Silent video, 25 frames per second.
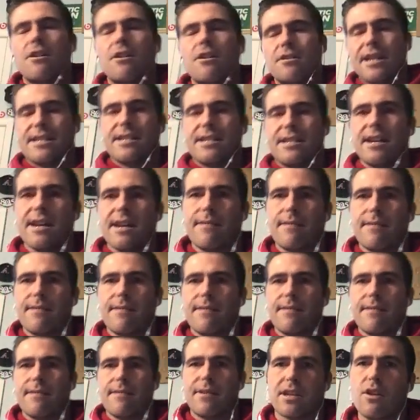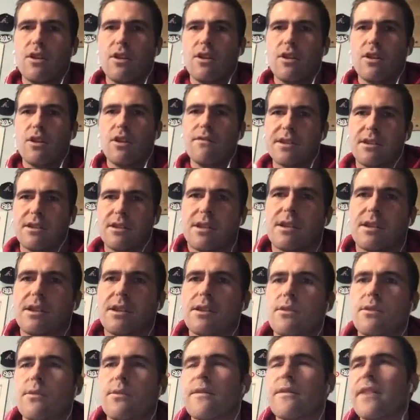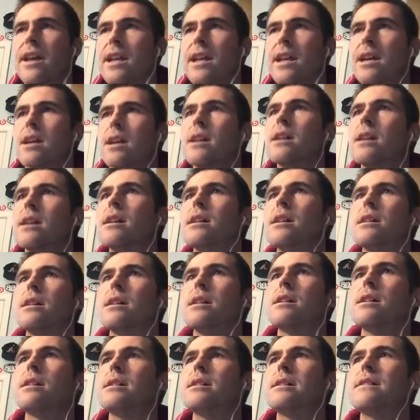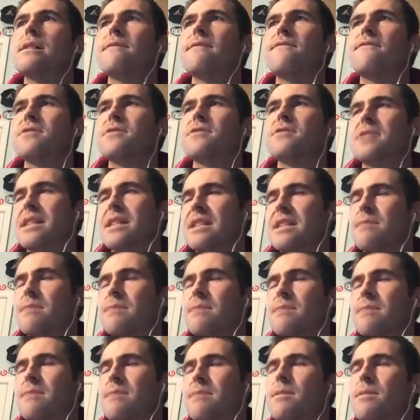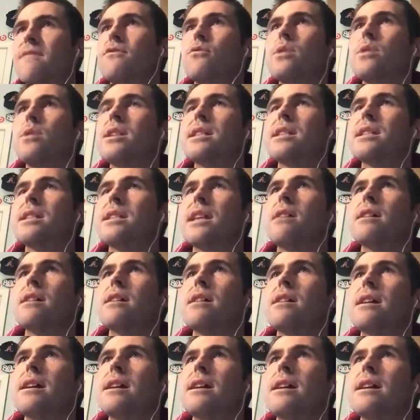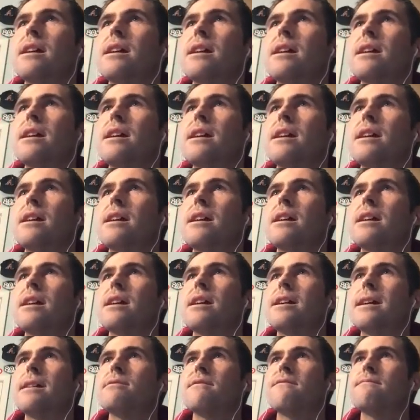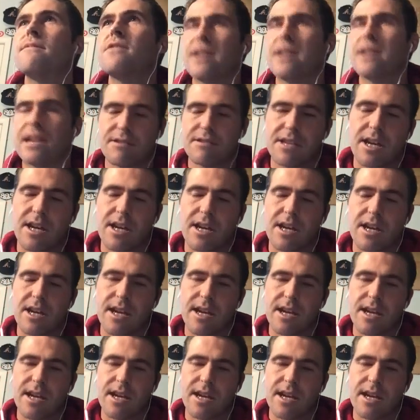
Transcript: it's kind of hard not to talk about the COVID situation. We've had feels like it's been a few weeks now. Feel